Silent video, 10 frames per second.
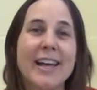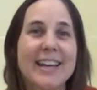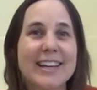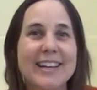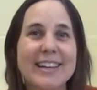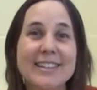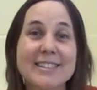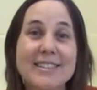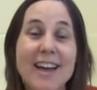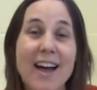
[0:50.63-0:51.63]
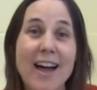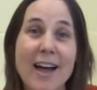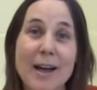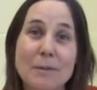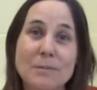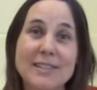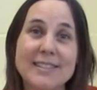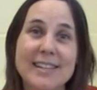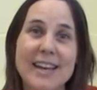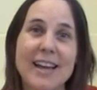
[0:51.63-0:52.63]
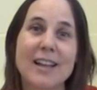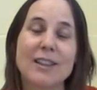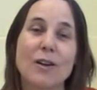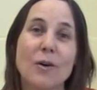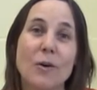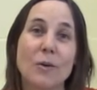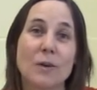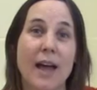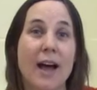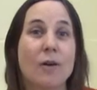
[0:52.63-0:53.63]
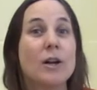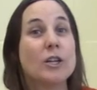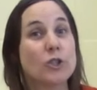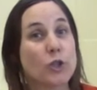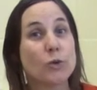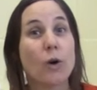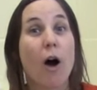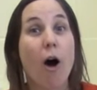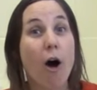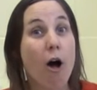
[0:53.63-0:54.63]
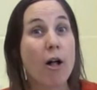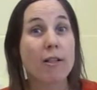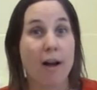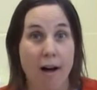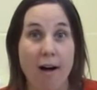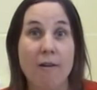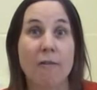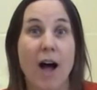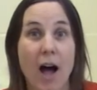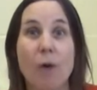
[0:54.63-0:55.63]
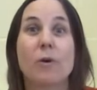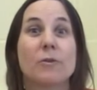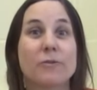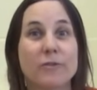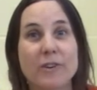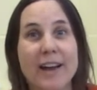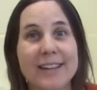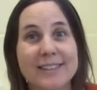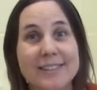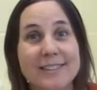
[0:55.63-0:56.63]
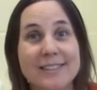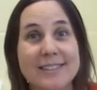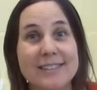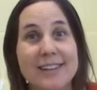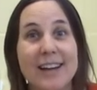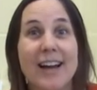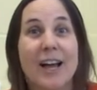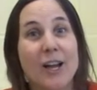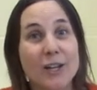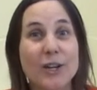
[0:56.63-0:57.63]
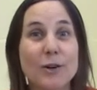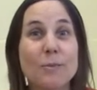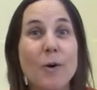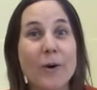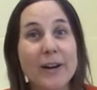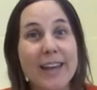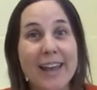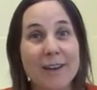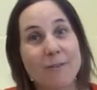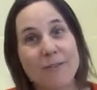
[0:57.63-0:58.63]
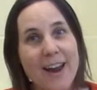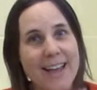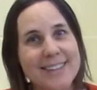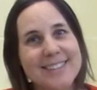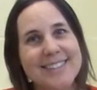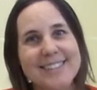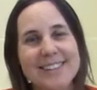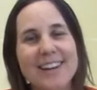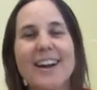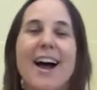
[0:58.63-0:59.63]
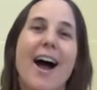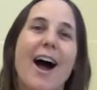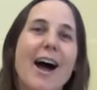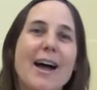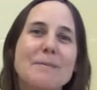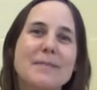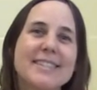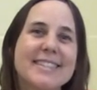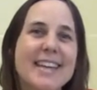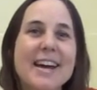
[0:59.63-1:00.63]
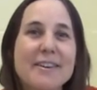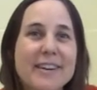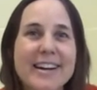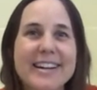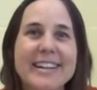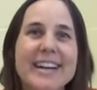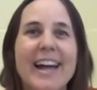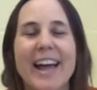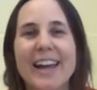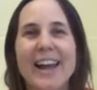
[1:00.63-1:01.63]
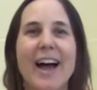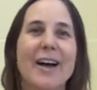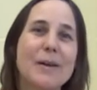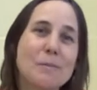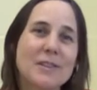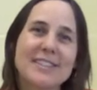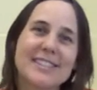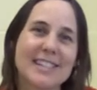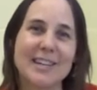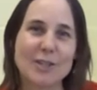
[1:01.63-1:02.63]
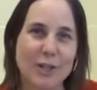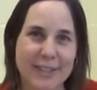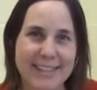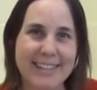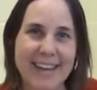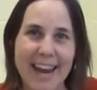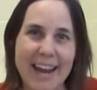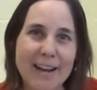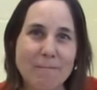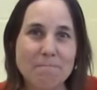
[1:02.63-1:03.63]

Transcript: It's time to say hello now to all of our friends. Good morning, friends. I'm Sarah, and I'm your teacher today.